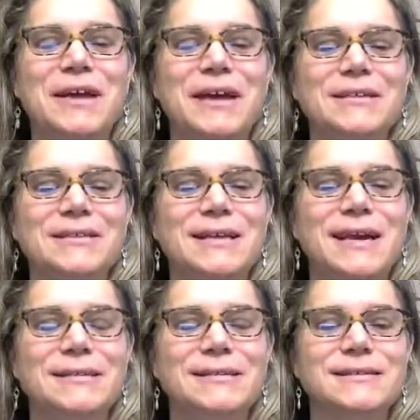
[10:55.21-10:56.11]
that
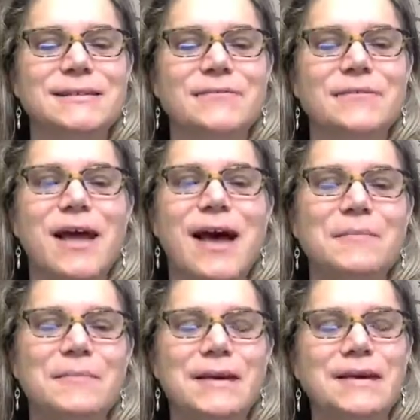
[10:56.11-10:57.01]
sense of
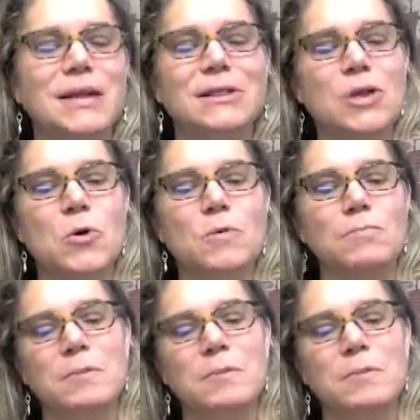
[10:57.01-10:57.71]
not being alone,